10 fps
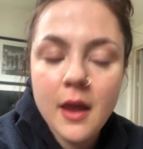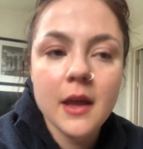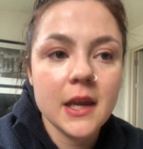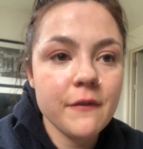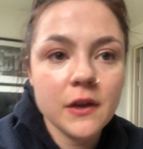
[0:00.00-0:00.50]

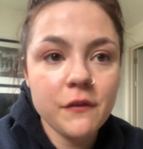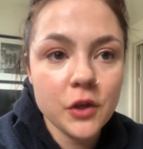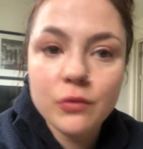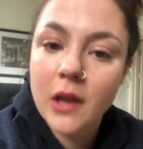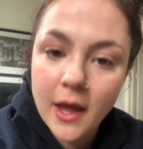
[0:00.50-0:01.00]
and even if
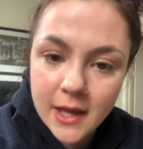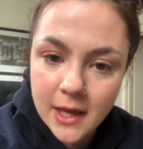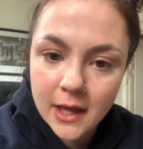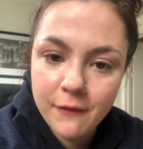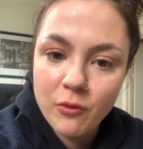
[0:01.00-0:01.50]
you'd like
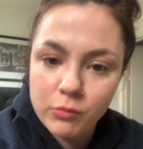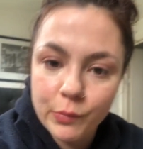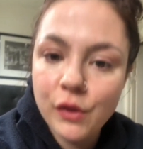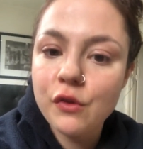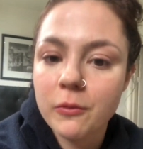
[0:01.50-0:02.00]
it if a
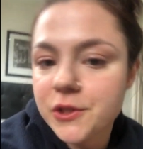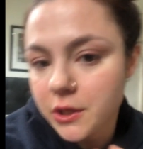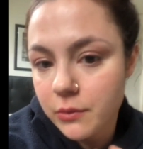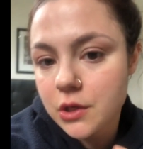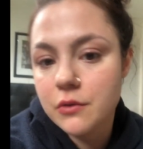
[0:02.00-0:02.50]
woman stopped
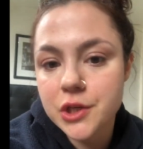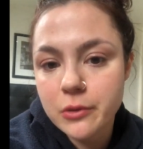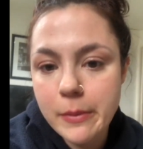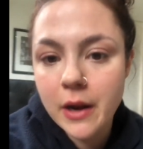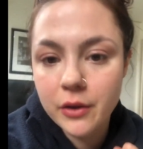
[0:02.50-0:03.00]
you and told you
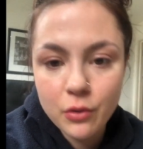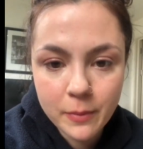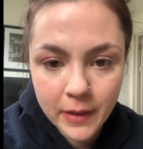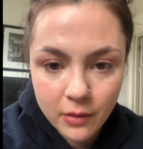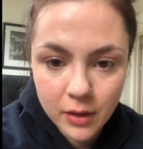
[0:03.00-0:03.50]
about your
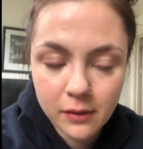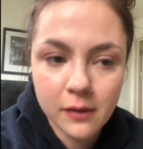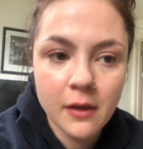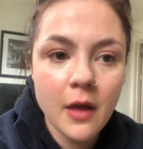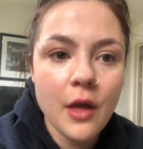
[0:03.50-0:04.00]

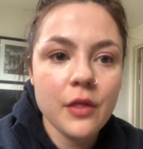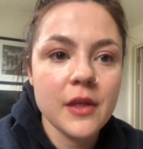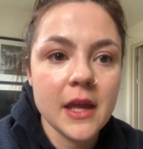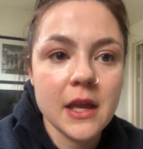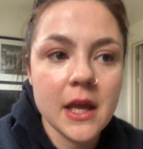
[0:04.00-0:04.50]
appearance,
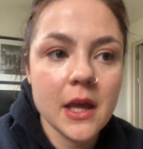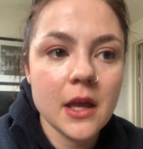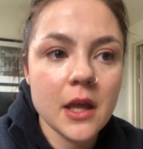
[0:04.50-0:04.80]
the